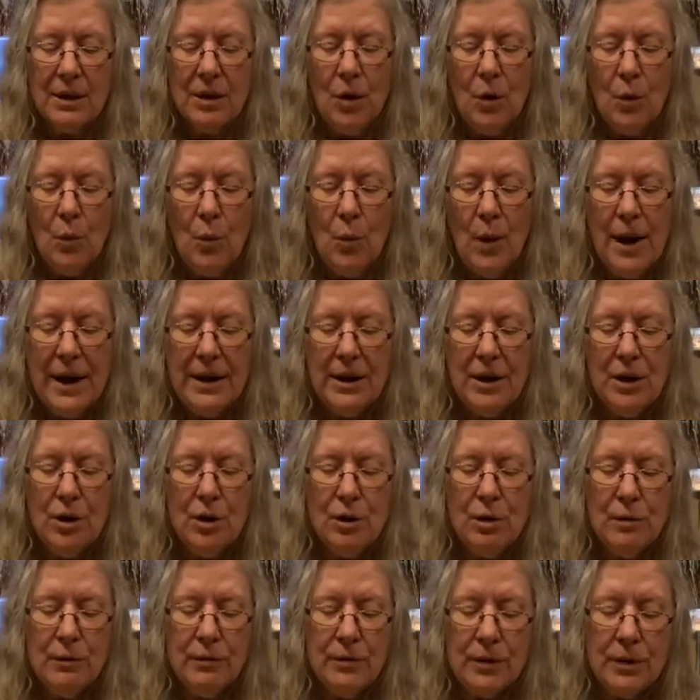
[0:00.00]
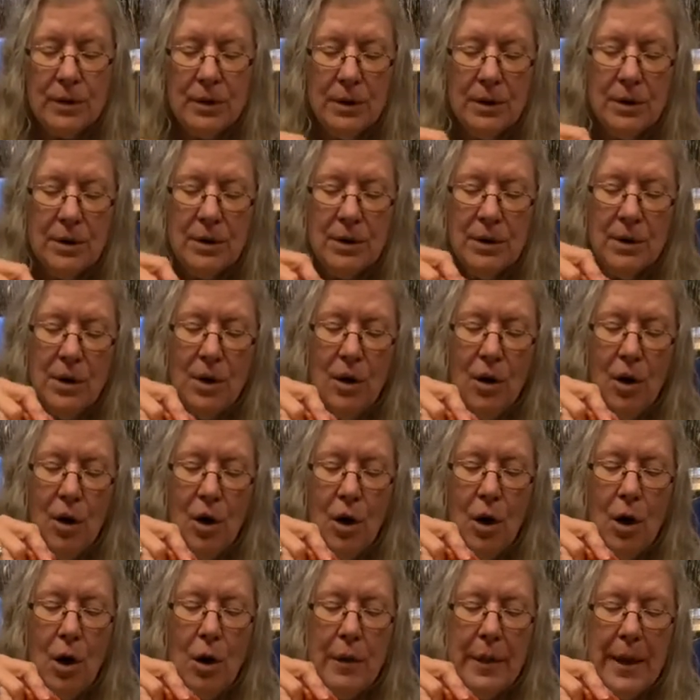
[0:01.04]
went over
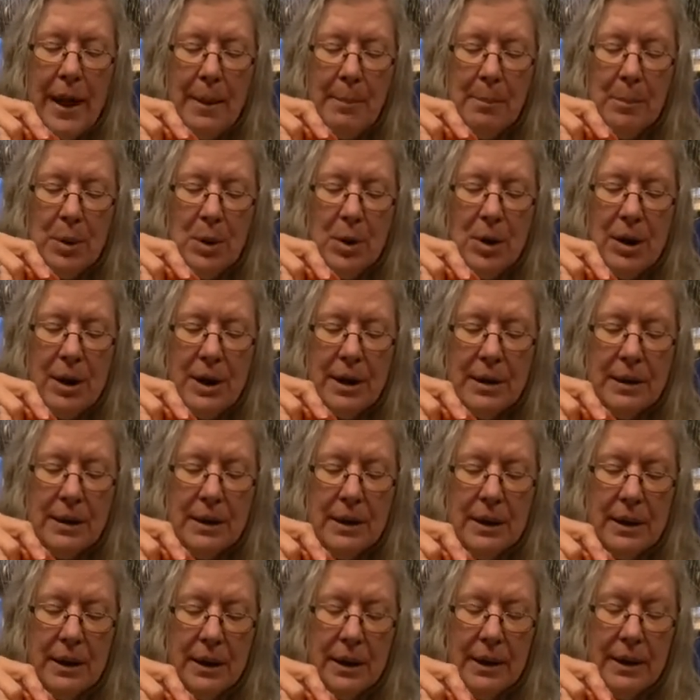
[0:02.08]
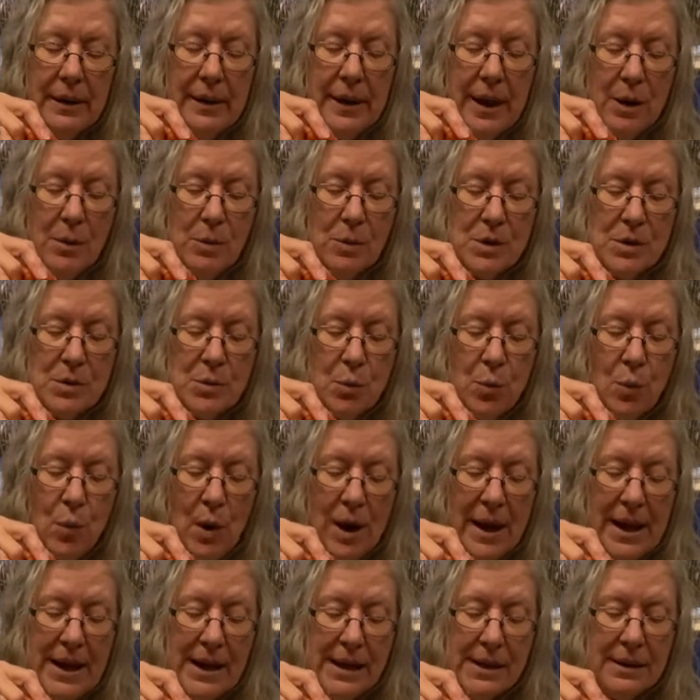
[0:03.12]
all that part that was
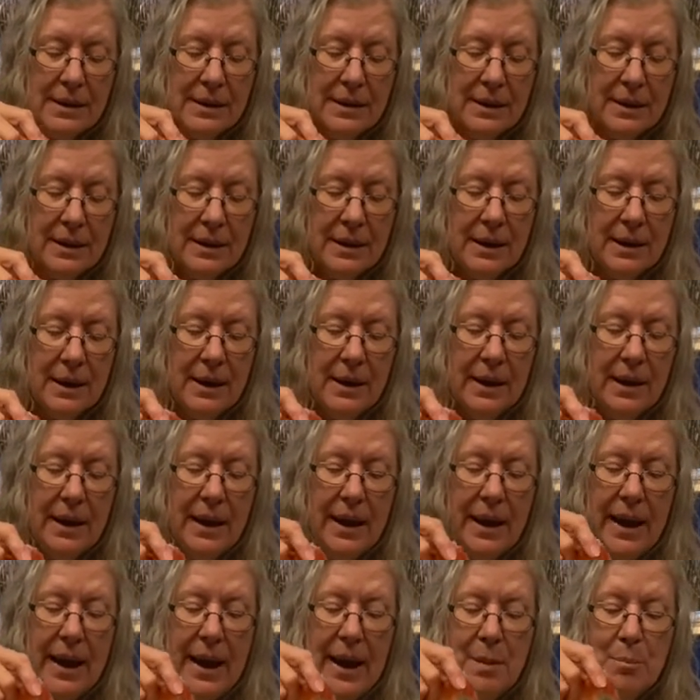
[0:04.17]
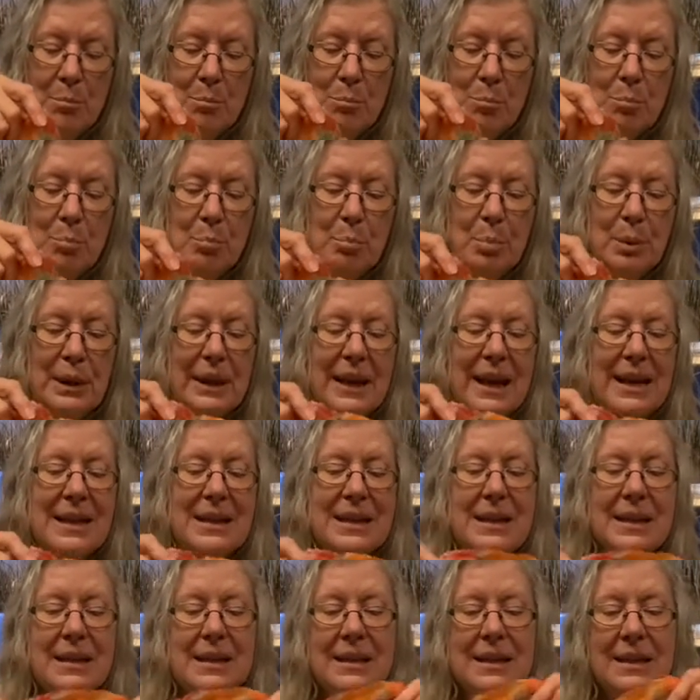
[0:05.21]
white and
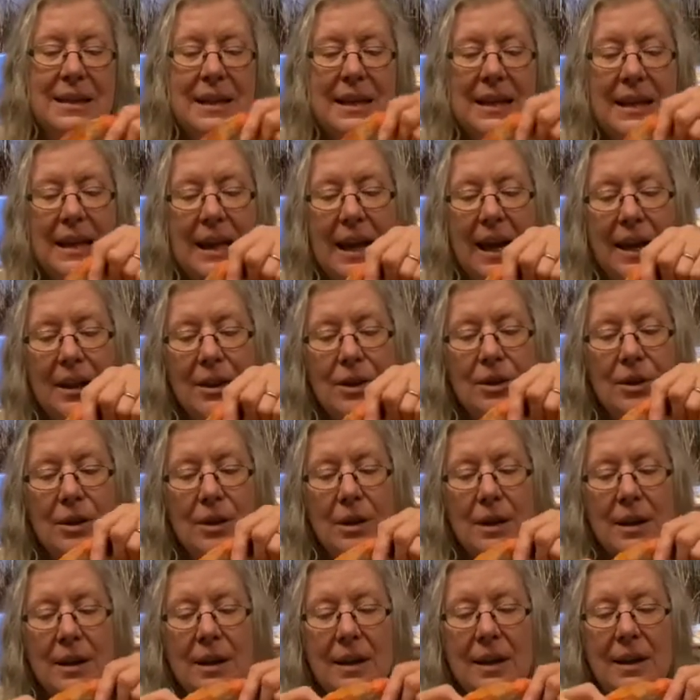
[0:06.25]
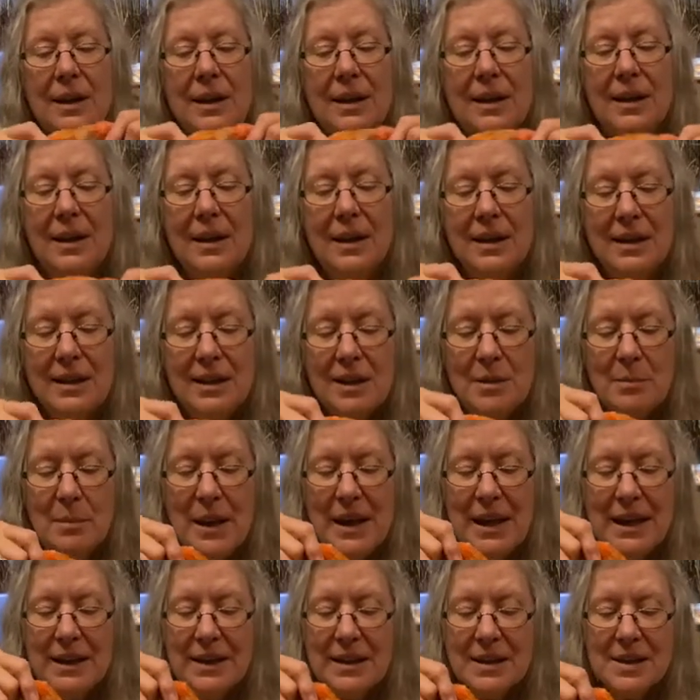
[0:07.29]
blended together to
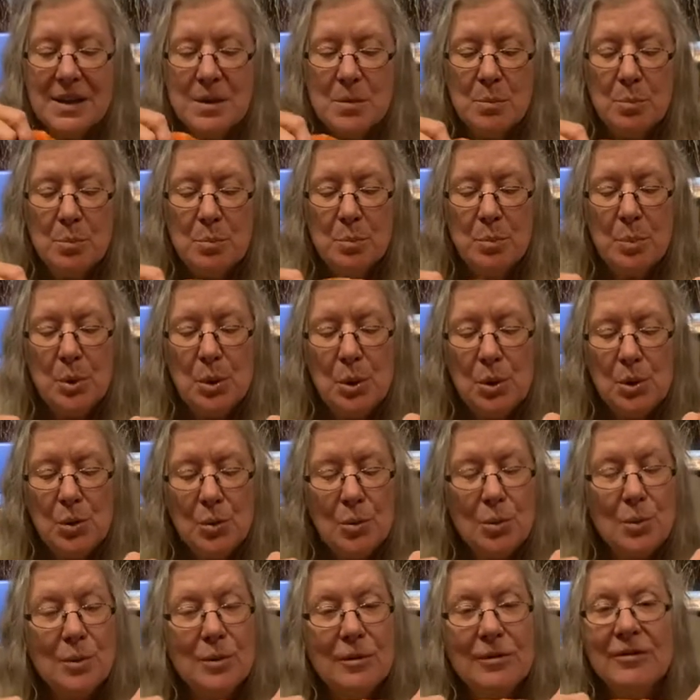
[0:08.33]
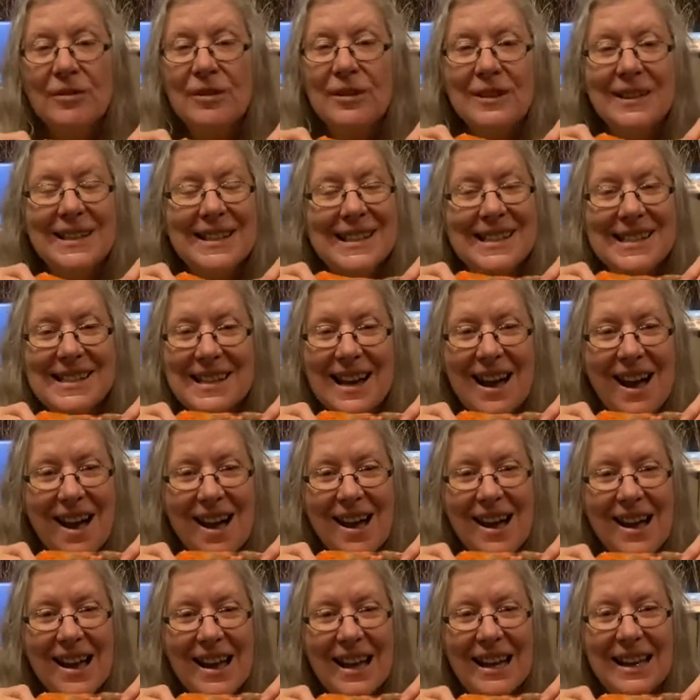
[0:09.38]
make this beautiful
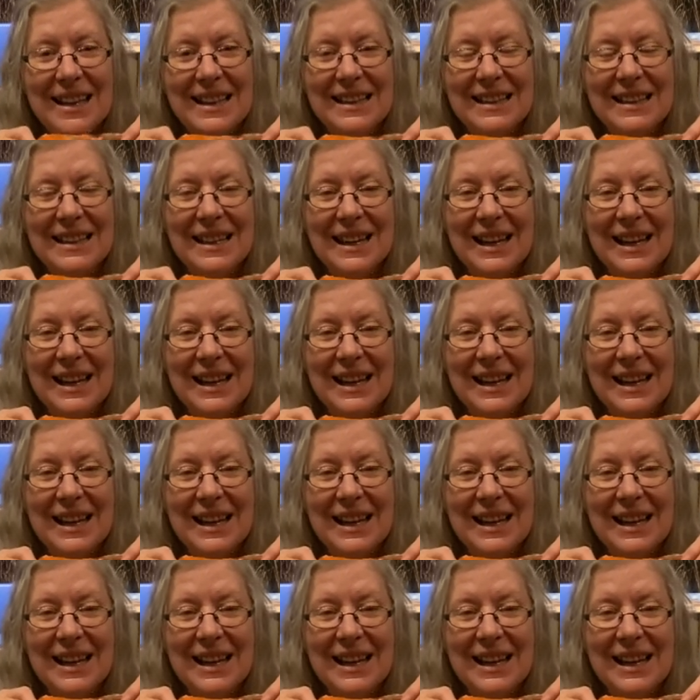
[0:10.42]
design.